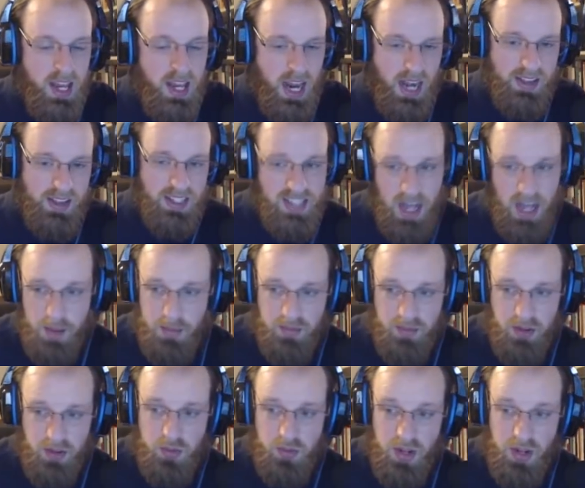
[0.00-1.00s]
at the top of
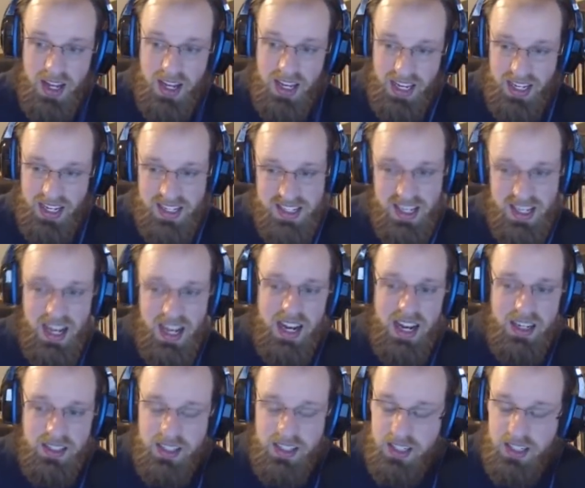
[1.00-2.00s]
the thread
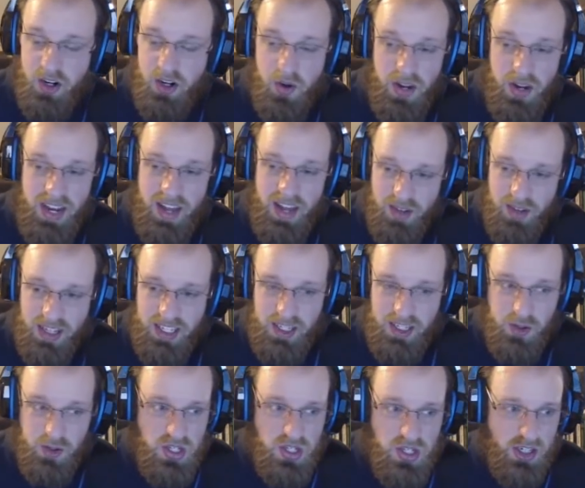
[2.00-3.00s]
inside, an
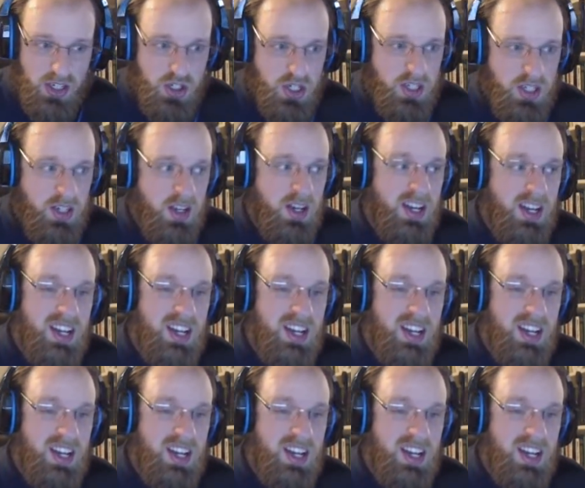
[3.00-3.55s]
FAQ section.